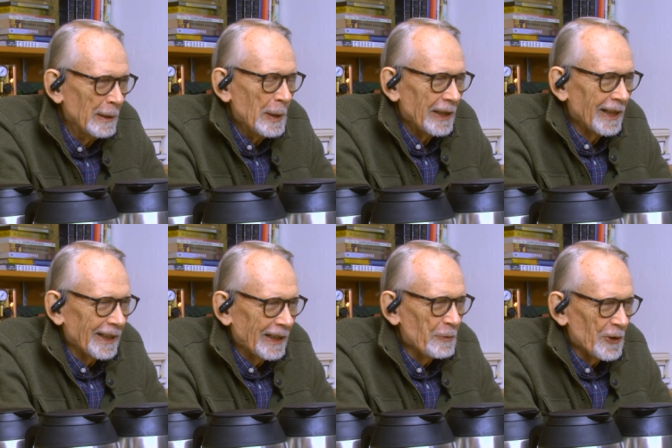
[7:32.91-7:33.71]
that
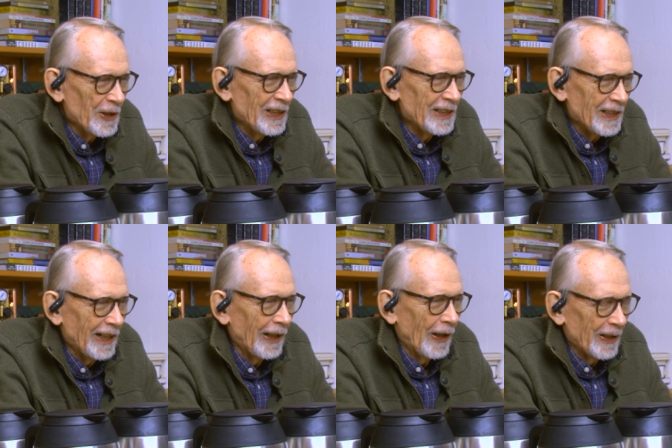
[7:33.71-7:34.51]
gives it this
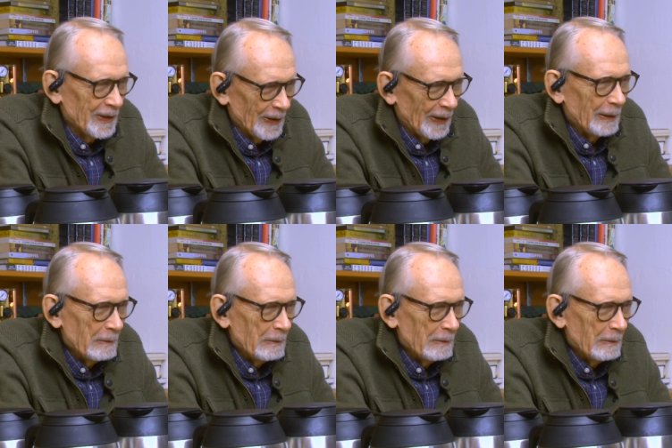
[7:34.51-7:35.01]
character.